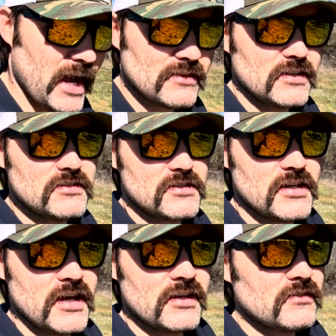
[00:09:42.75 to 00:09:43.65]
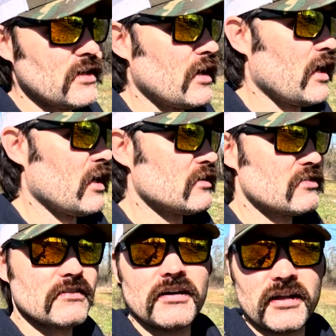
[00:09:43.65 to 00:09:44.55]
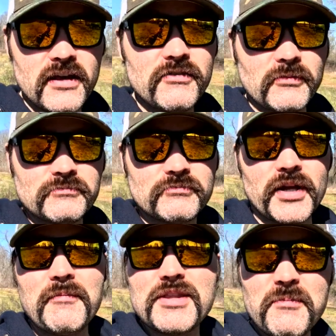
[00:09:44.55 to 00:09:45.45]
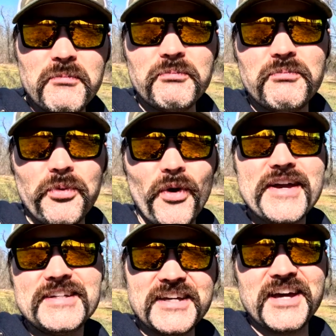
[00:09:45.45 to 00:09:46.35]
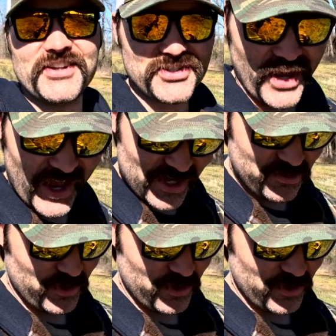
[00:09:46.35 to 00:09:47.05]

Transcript: got these in and I love them. But I'm in the break-in stage,